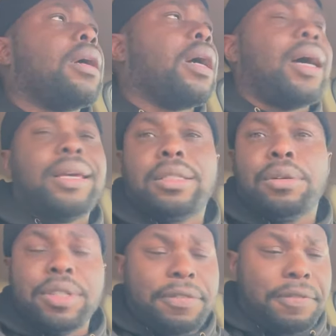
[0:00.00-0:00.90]
right,
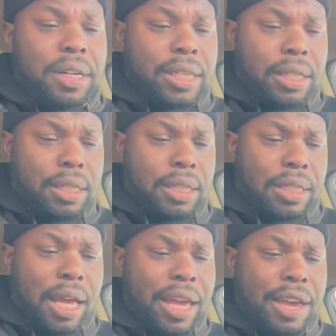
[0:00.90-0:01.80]
so it's funny because
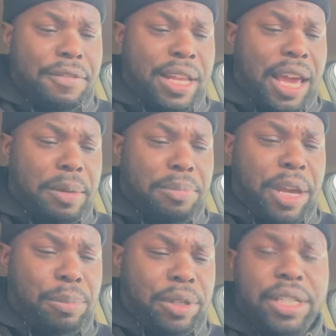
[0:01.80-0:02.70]
I haven't had a
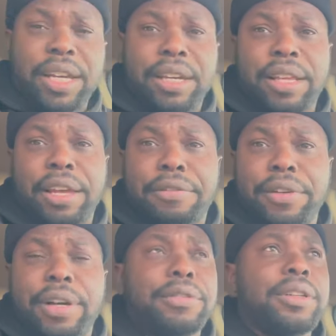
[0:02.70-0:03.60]
paper check in like forever.